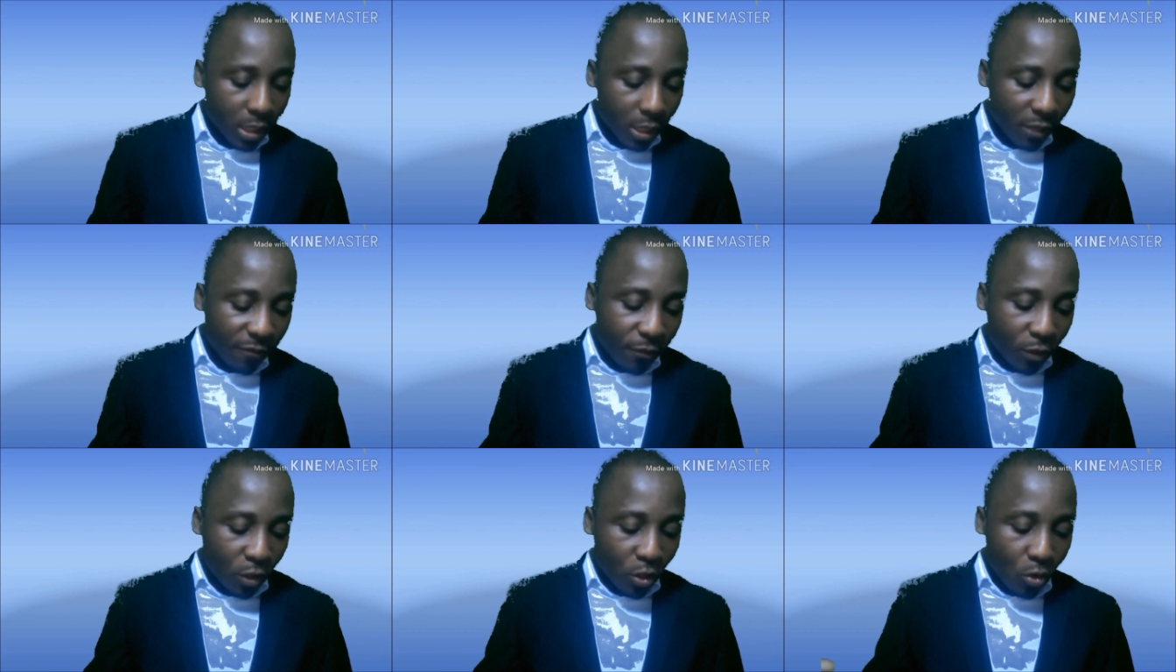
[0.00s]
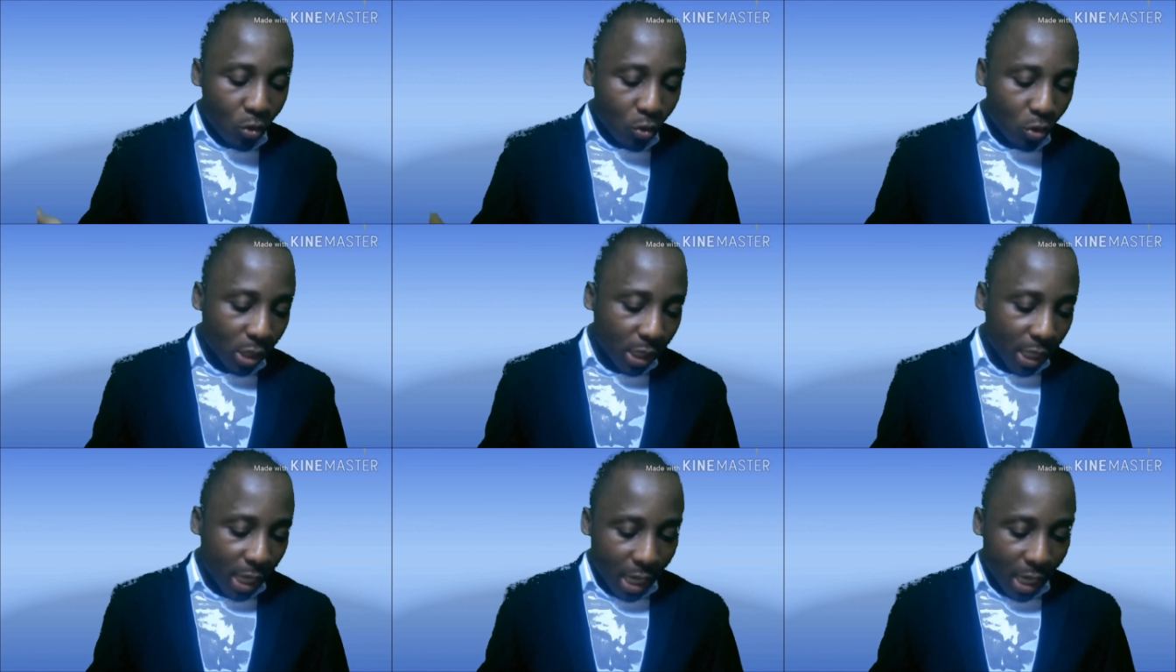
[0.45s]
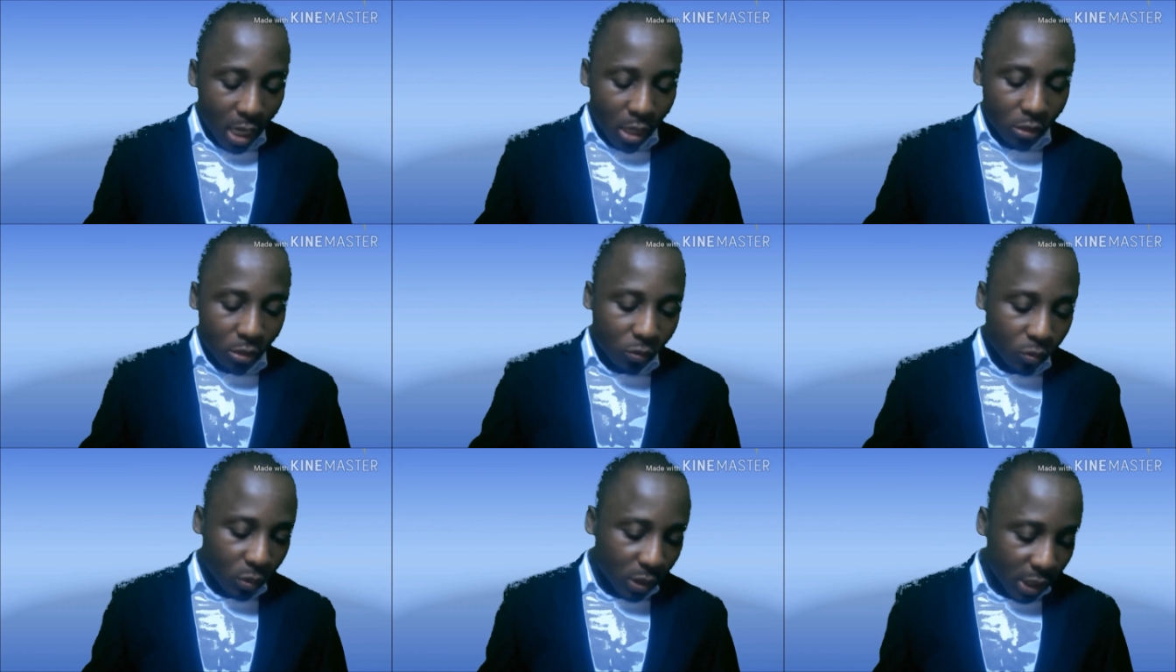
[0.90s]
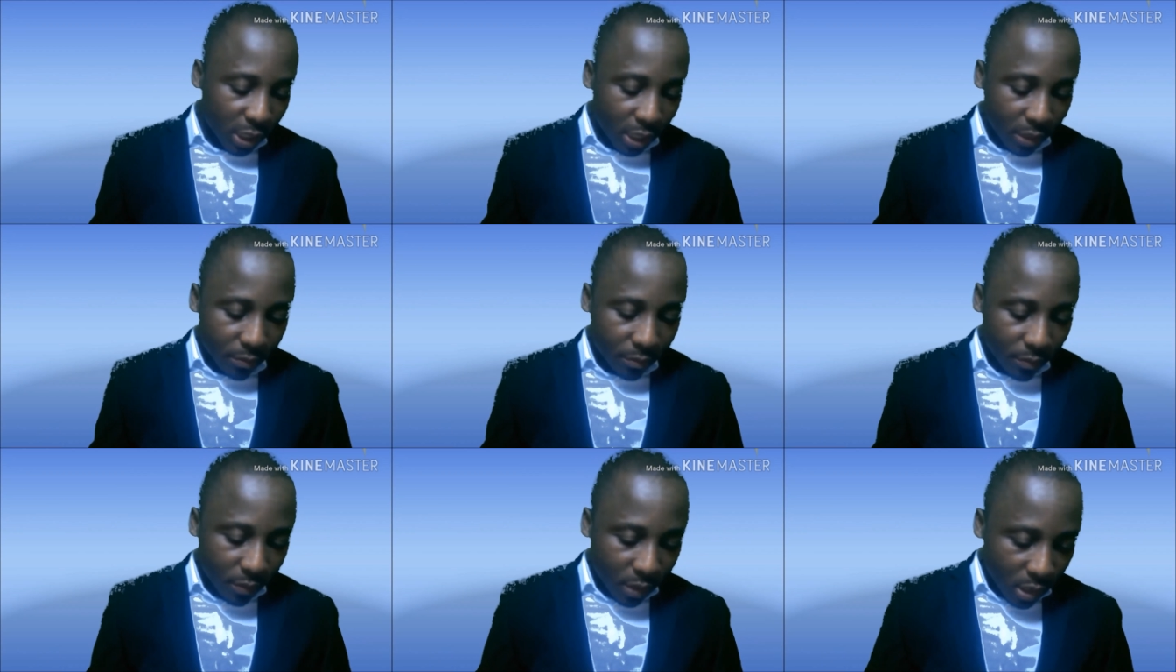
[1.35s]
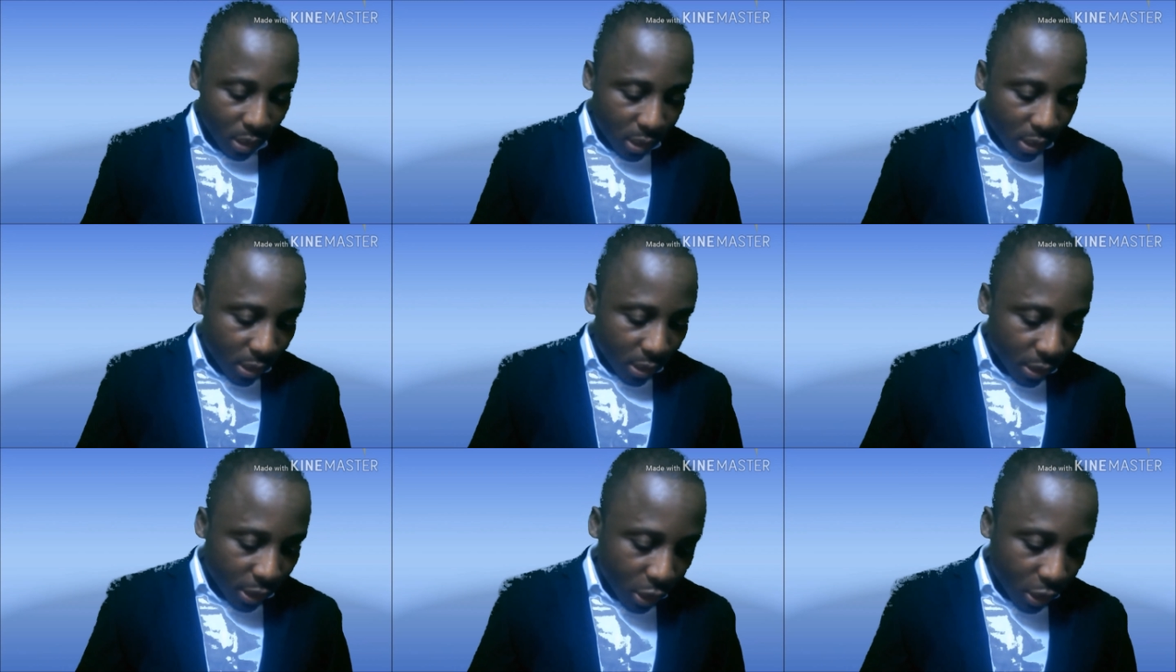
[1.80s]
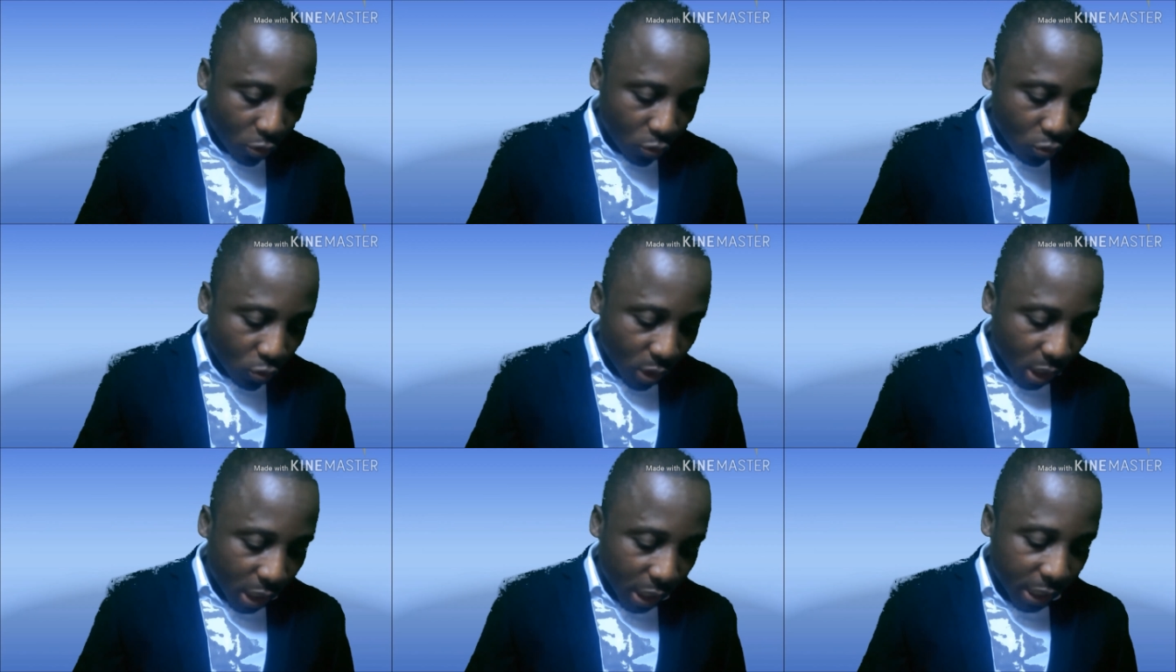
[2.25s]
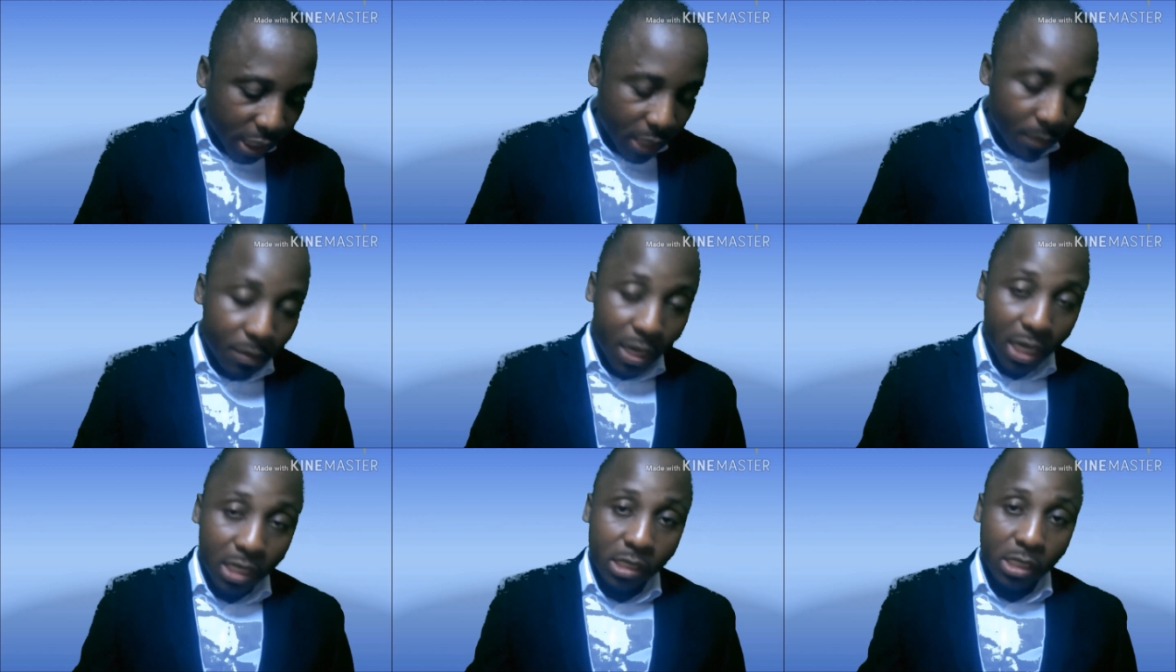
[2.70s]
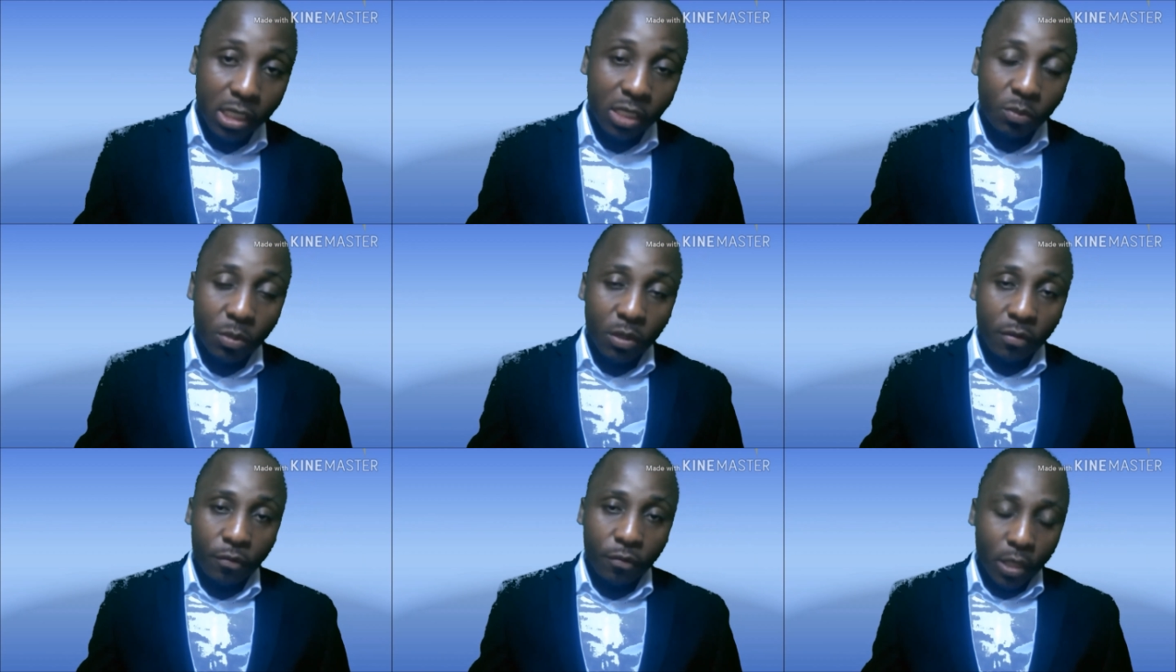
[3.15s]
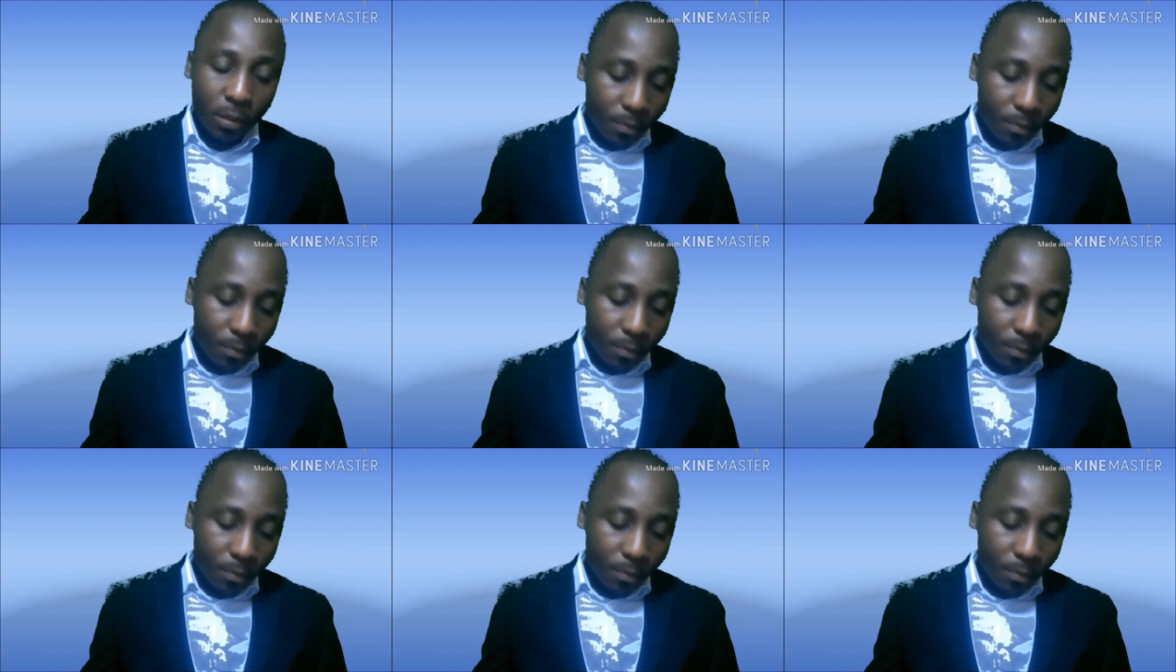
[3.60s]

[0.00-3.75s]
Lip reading: If you don't hold an account with them, then you need a bank statement for